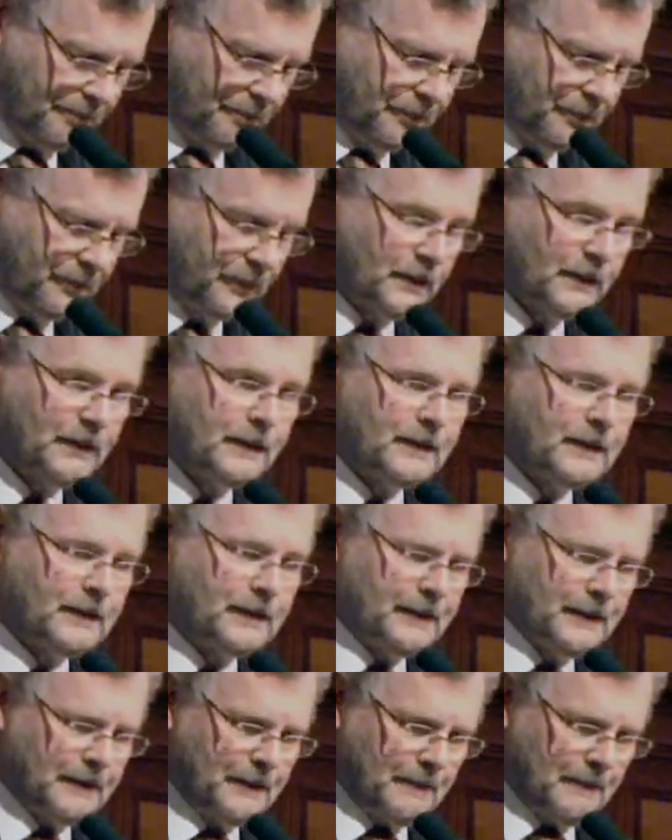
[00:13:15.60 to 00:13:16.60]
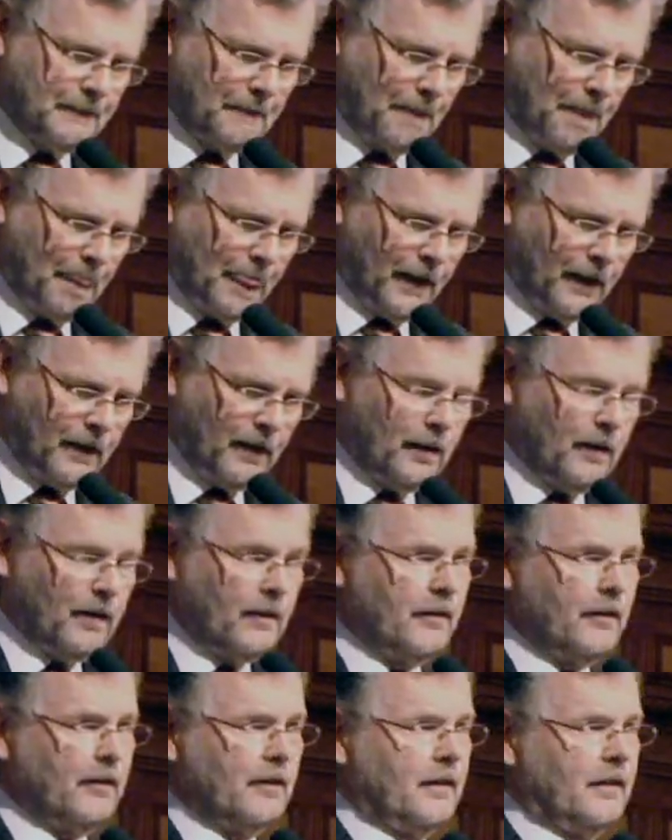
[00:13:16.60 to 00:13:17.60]

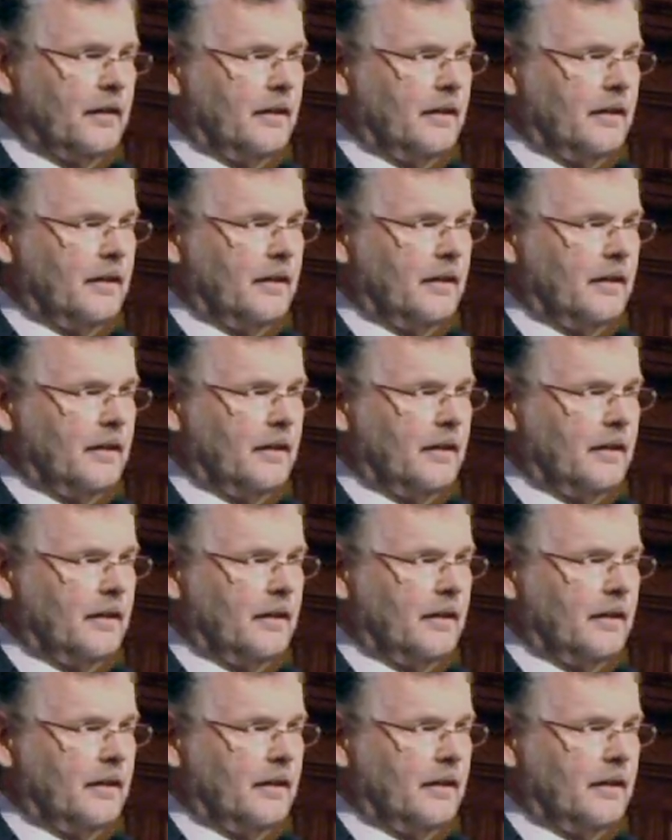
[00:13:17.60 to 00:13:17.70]
(silence)